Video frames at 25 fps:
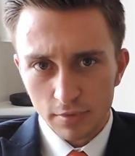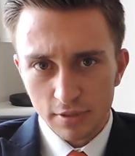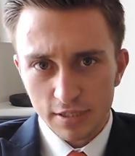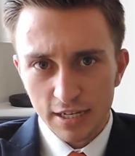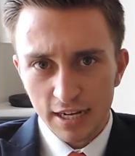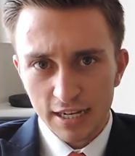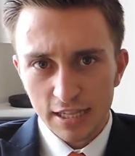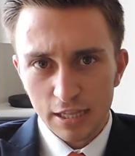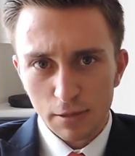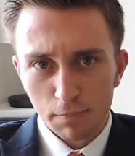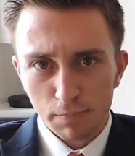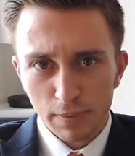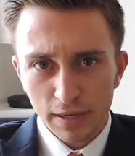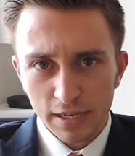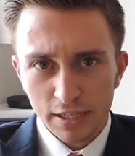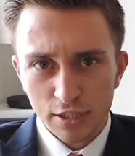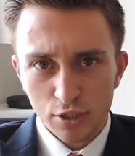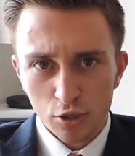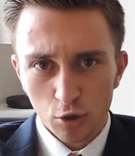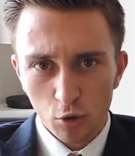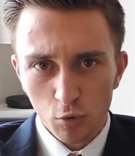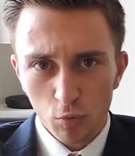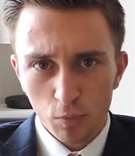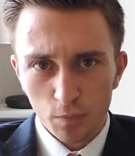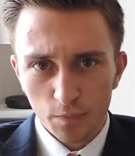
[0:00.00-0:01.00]
Take the
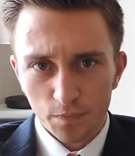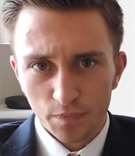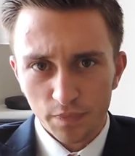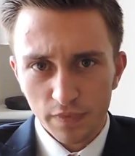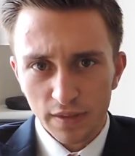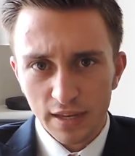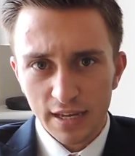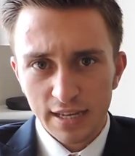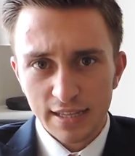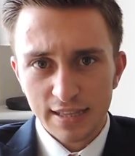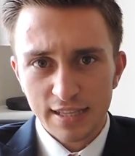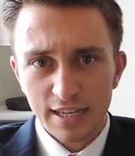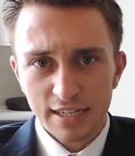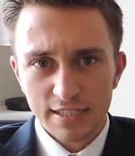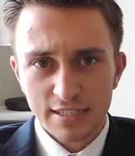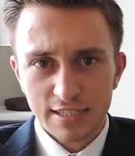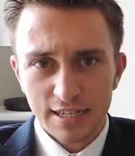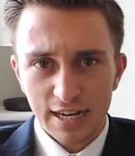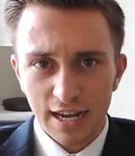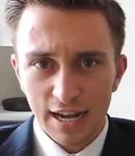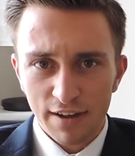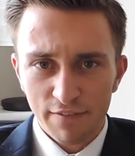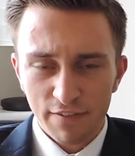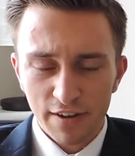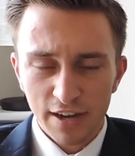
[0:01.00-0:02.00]
Beetle, it
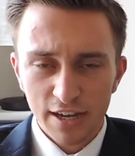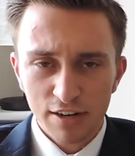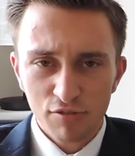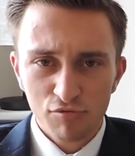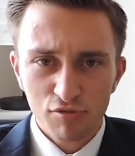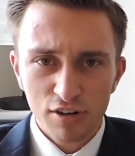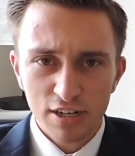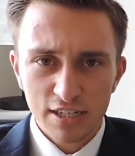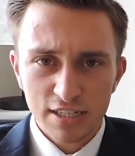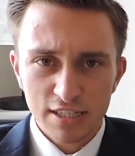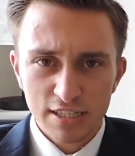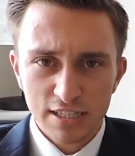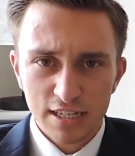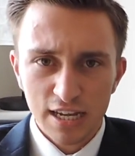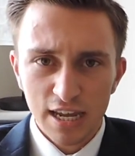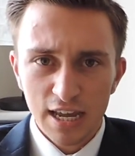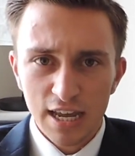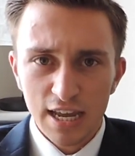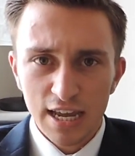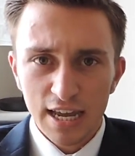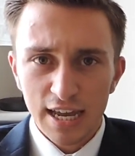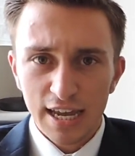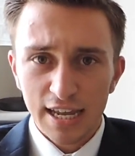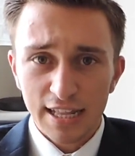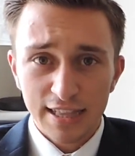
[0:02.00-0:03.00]
doesn't have headrests,
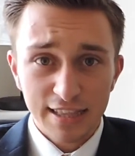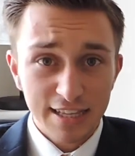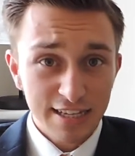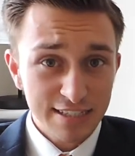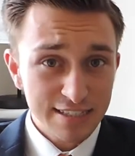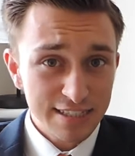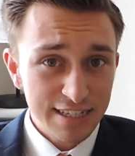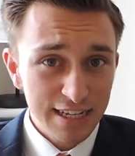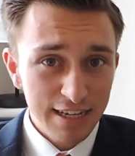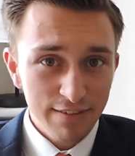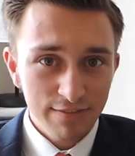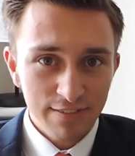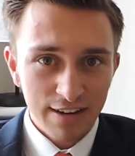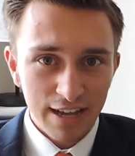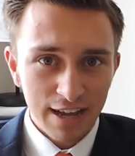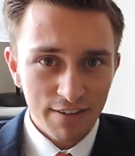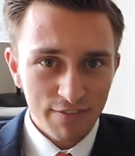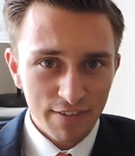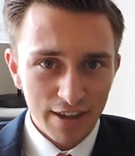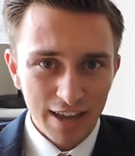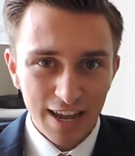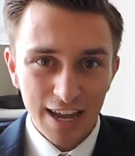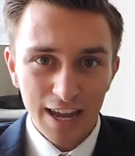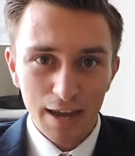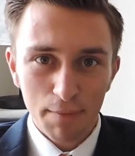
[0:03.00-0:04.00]
it doesn't even
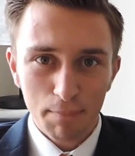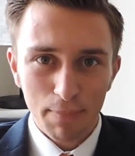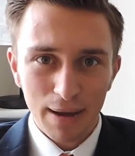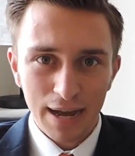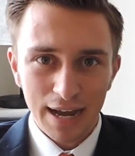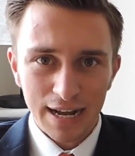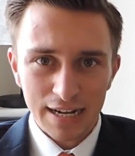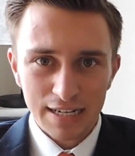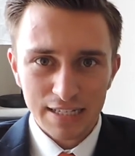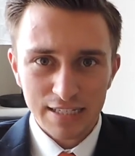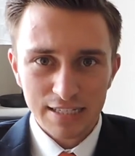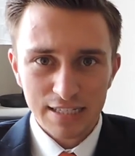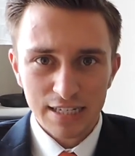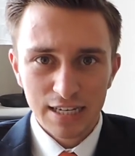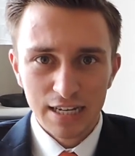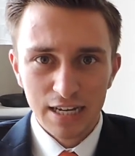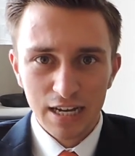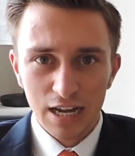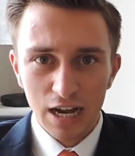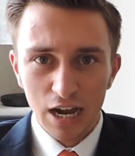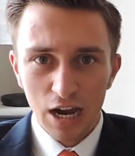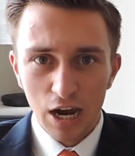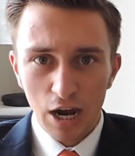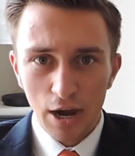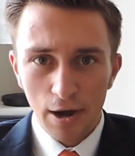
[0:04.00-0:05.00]
have airbags,
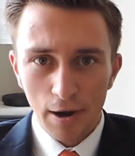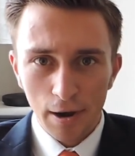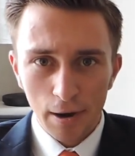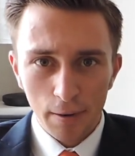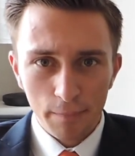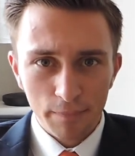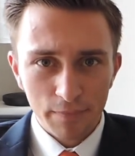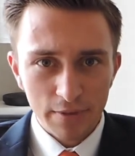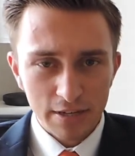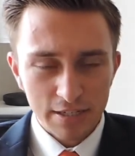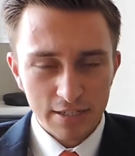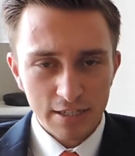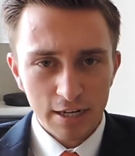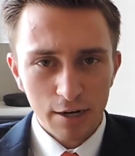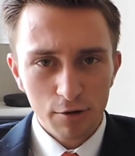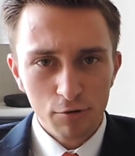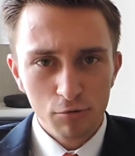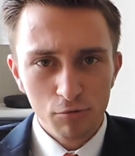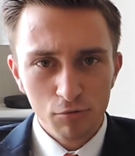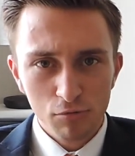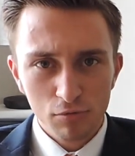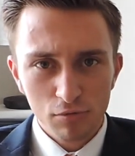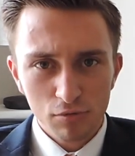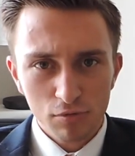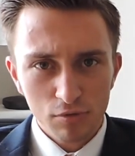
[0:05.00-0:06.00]
there's
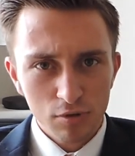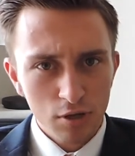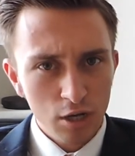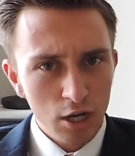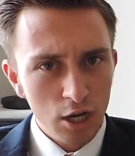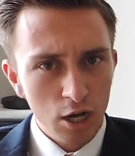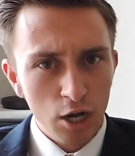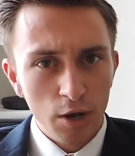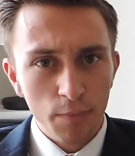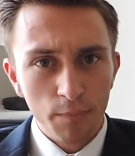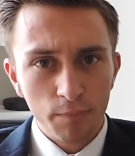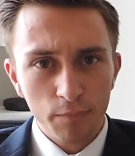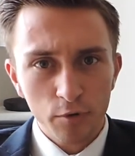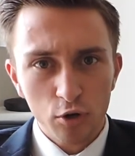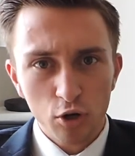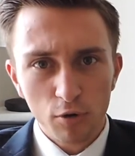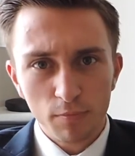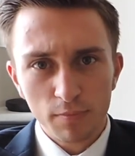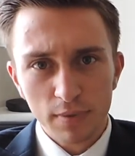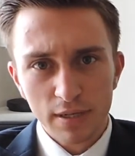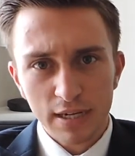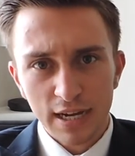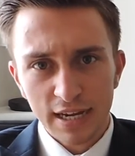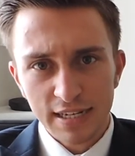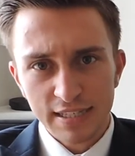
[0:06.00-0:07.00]
no
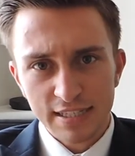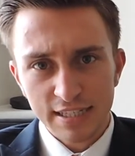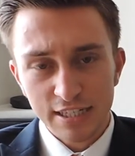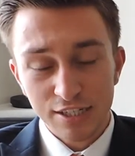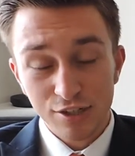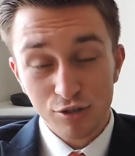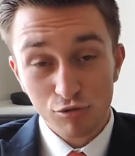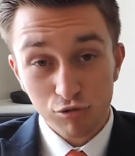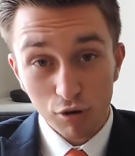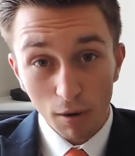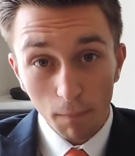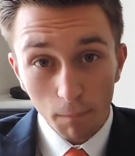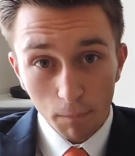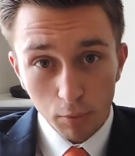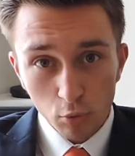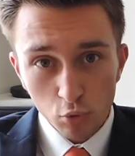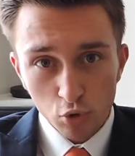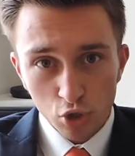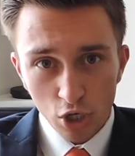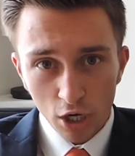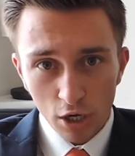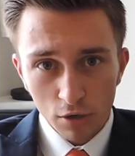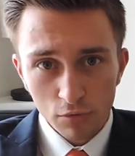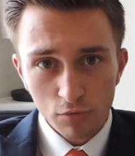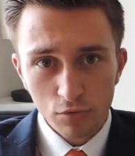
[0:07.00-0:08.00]
complicated
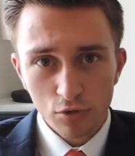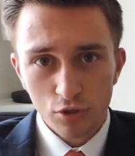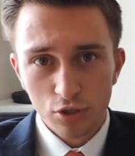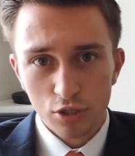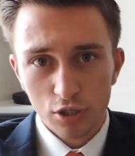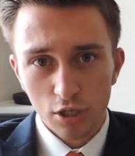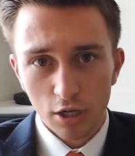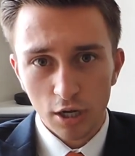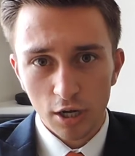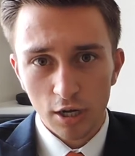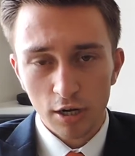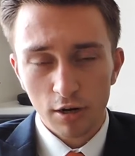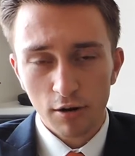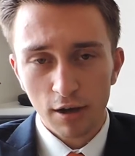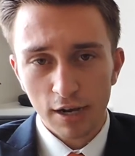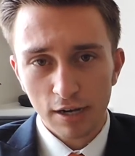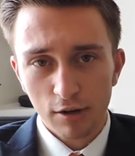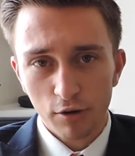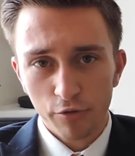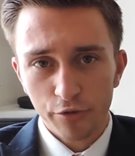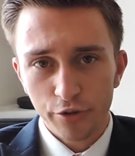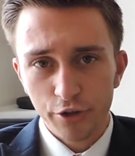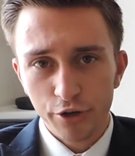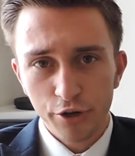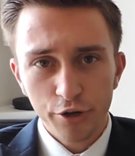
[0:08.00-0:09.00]
crumple zones
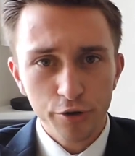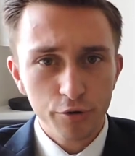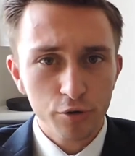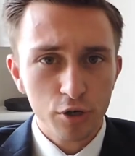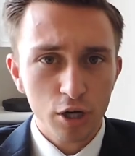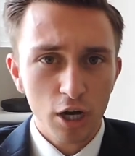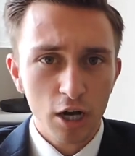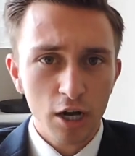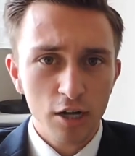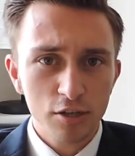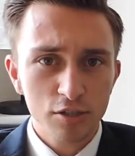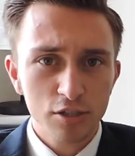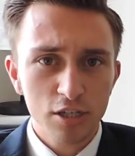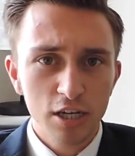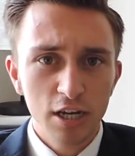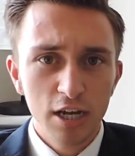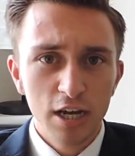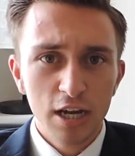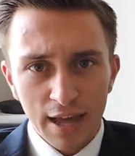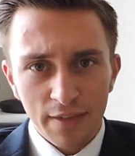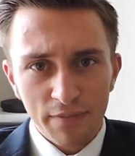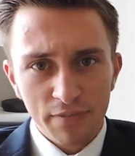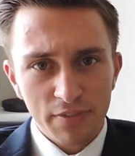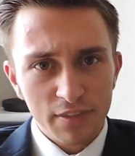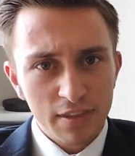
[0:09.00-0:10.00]
like on the new cars,
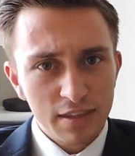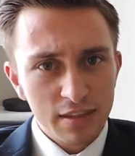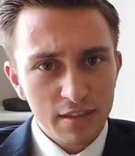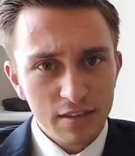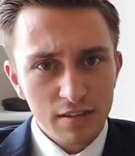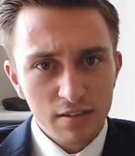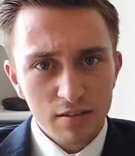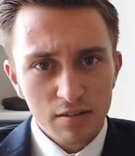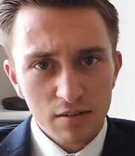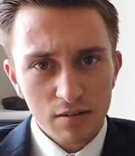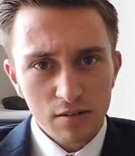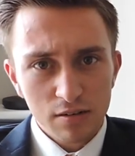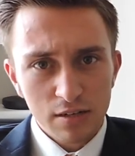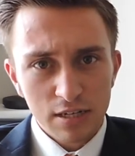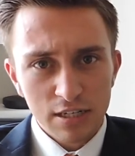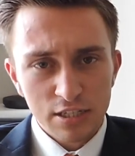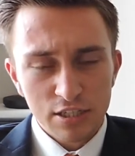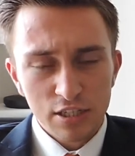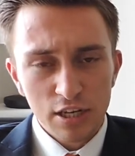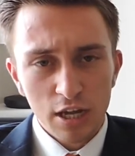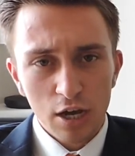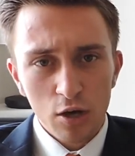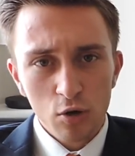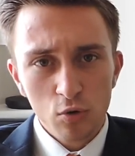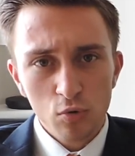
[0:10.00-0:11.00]
and
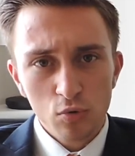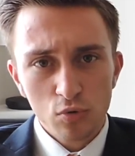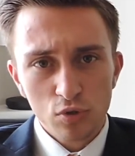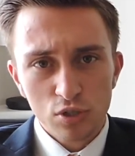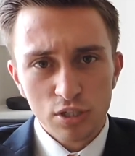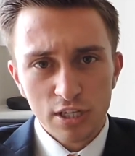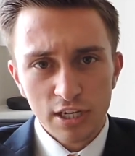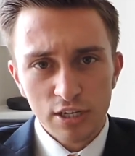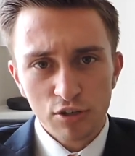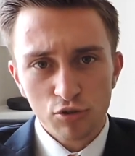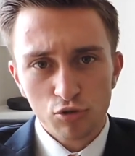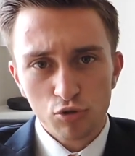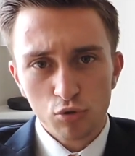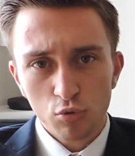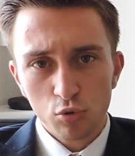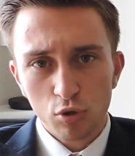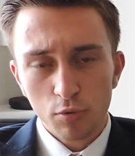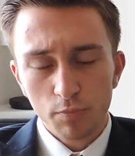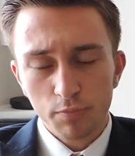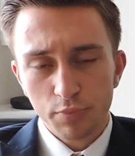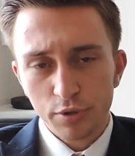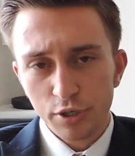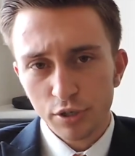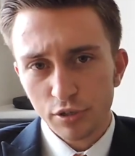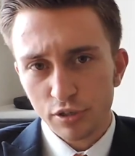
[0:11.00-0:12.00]
there's no central
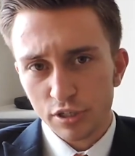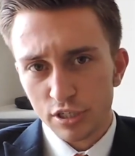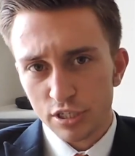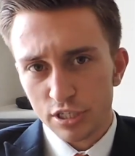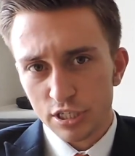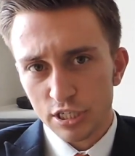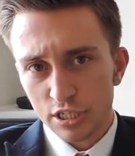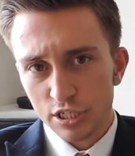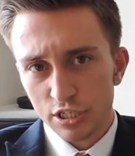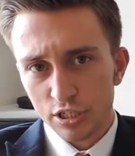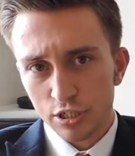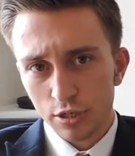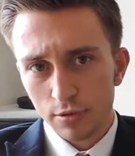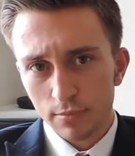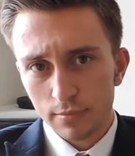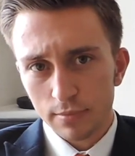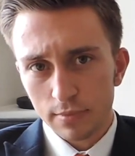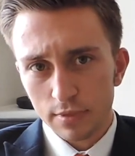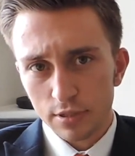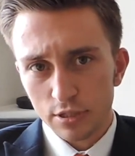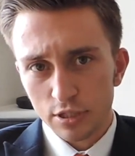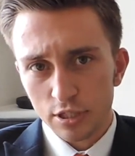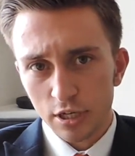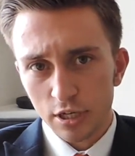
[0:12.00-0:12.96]
computer system,